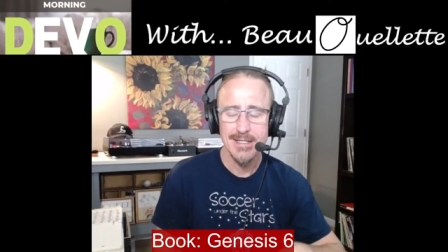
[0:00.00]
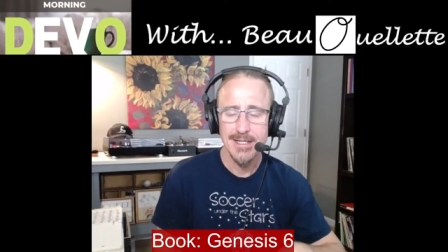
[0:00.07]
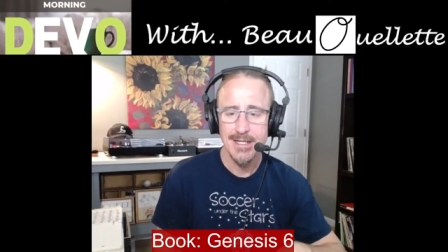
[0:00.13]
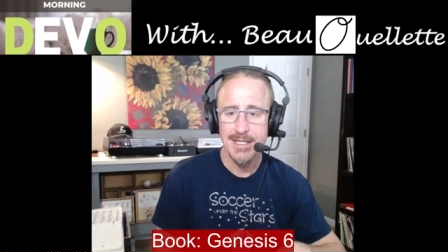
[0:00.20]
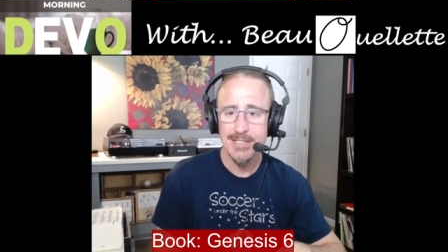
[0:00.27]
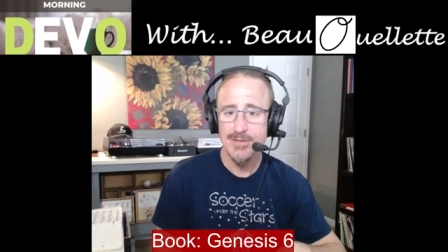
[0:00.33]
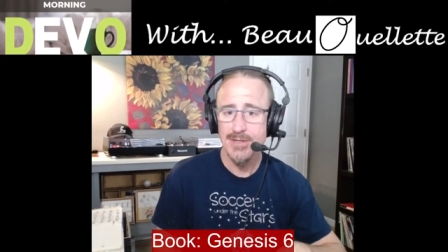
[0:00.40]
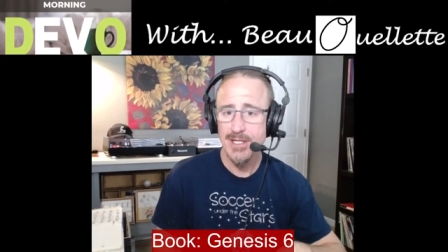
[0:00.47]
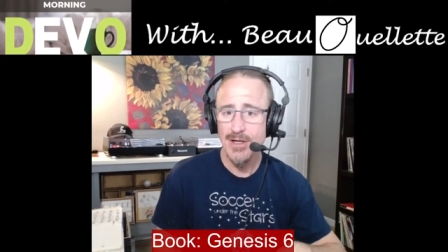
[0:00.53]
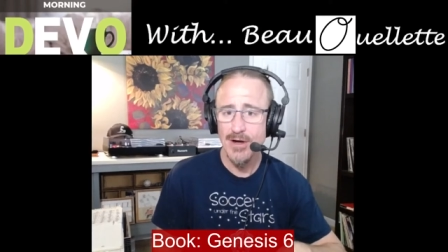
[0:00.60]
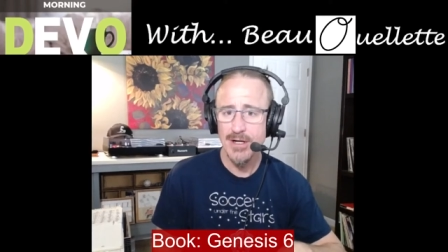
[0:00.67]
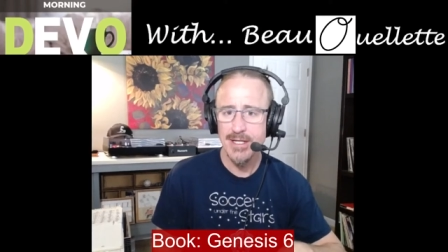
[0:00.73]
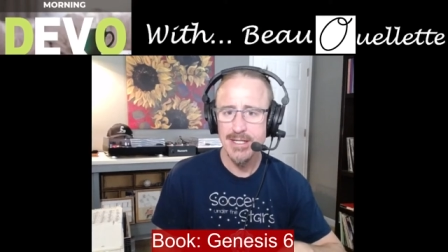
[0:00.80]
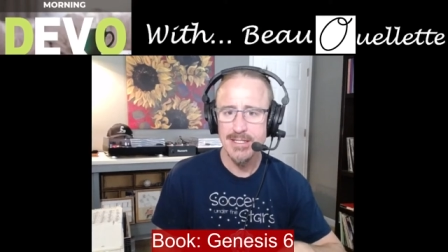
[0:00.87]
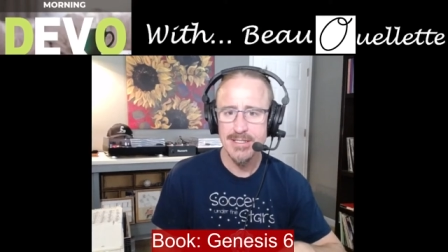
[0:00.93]
And that's what the
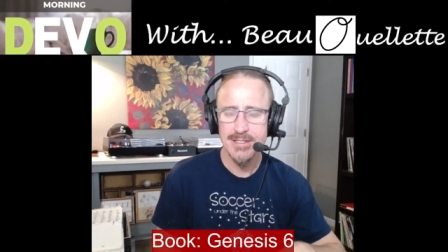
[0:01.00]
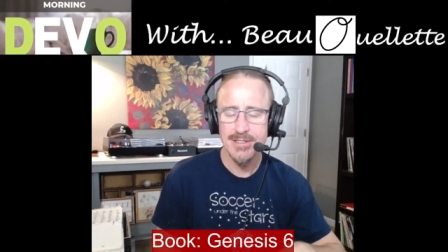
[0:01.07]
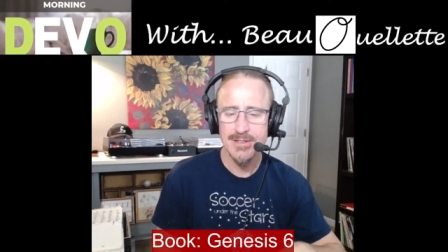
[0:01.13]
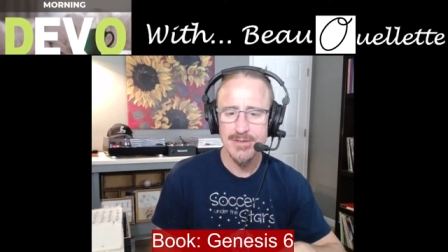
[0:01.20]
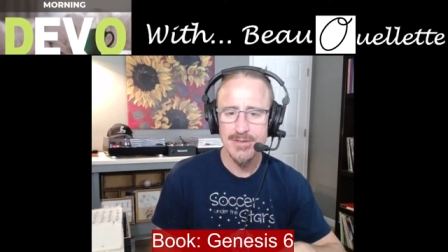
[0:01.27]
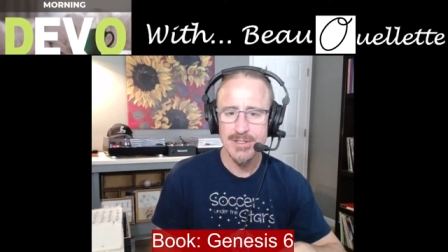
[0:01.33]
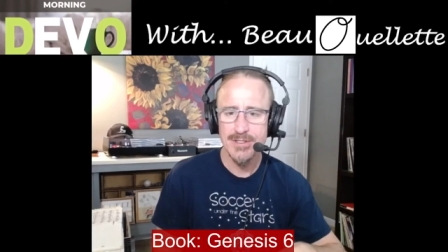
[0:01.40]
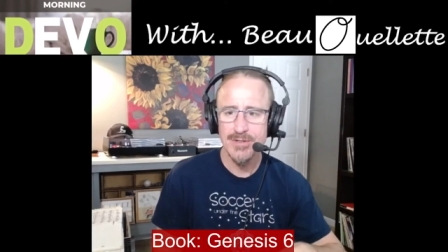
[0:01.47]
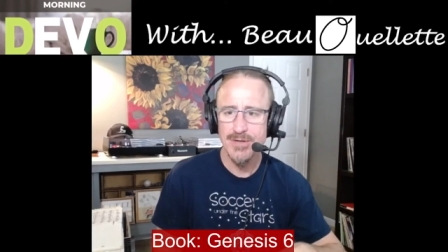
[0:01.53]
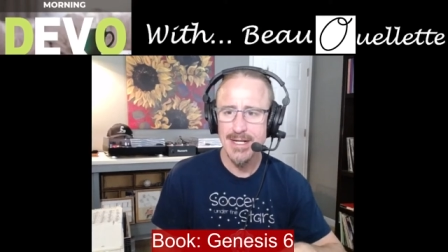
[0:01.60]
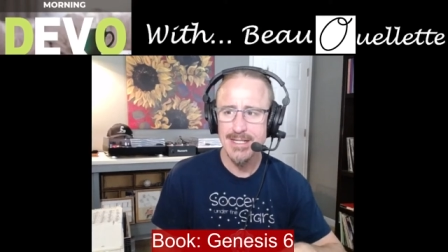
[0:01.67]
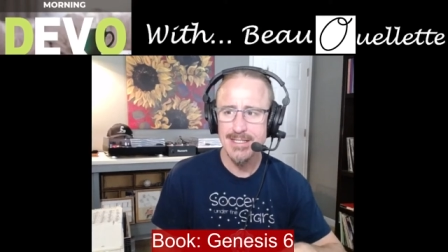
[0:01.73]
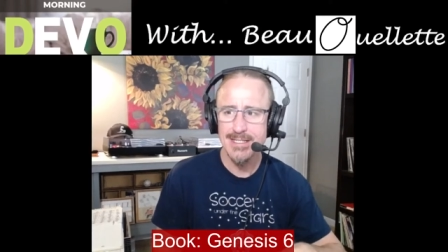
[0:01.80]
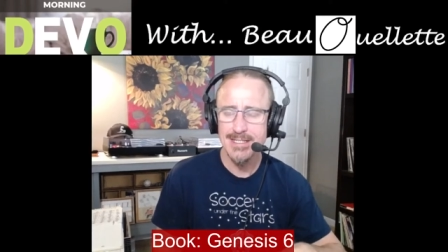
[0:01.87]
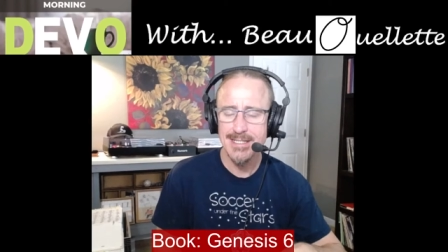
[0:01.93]
ark is too. It's
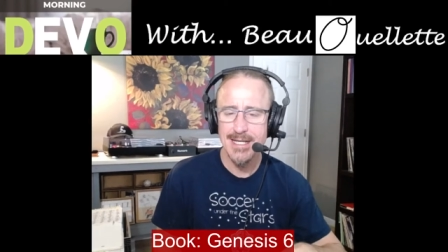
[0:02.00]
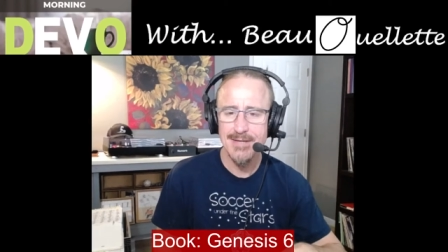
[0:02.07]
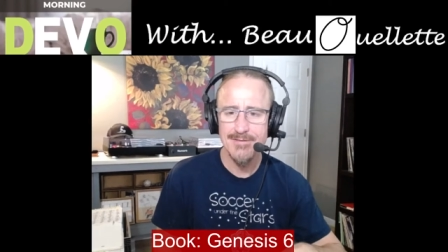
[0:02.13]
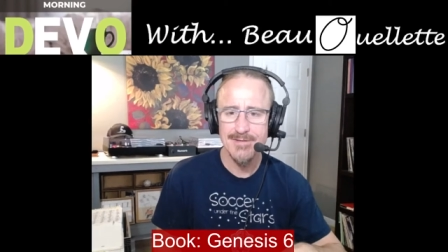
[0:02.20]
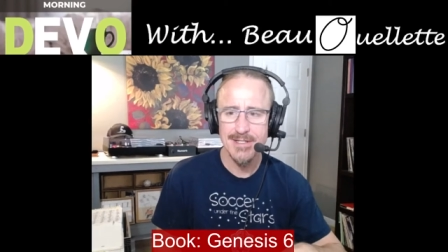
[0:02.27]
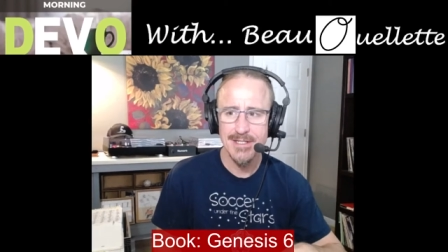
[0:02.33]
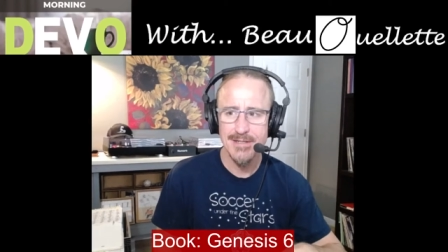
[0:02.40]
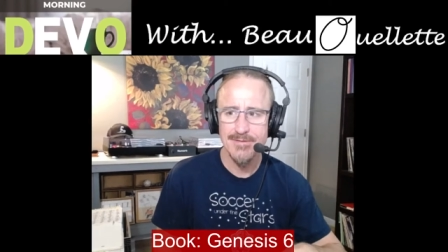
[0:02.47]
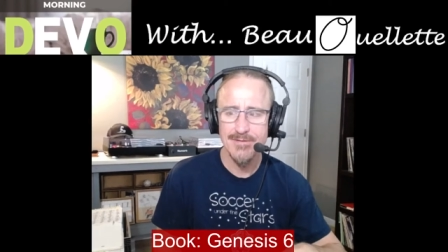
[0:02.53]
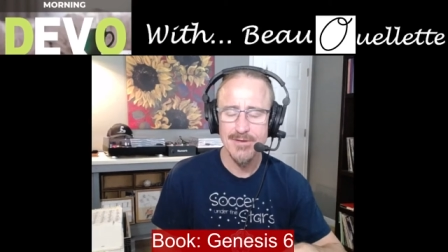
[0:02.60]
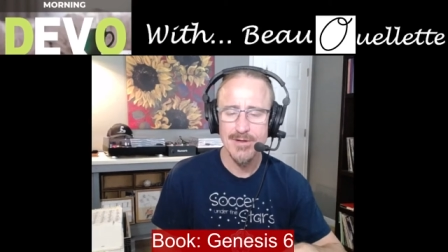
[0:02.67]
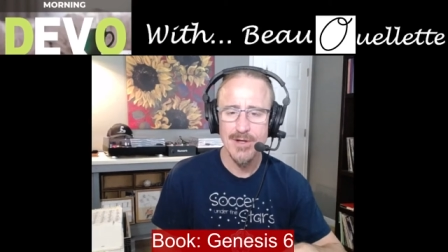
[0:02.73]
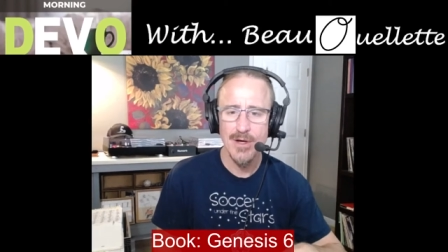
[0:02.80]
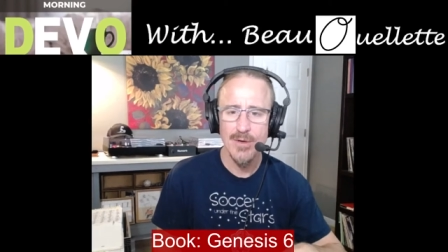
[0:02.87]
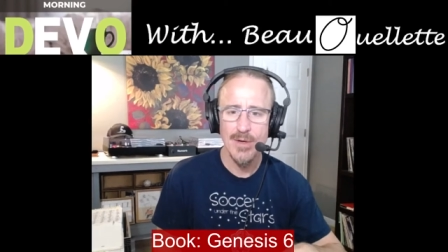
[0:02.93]
great safety for
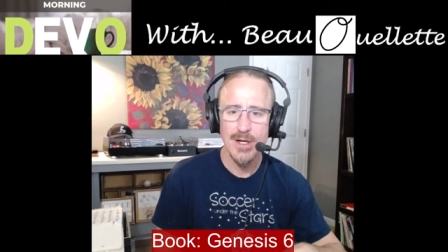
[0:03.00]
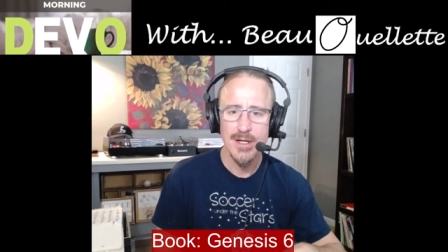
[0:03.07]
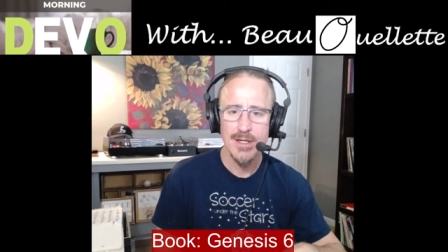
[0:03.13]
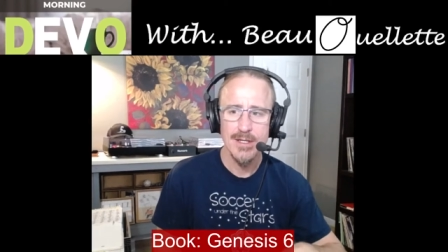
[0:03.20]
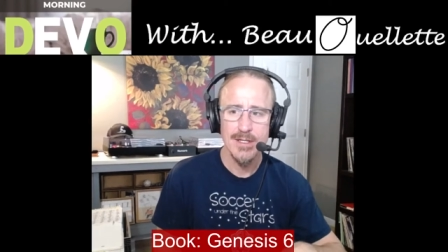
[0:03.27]
Noah.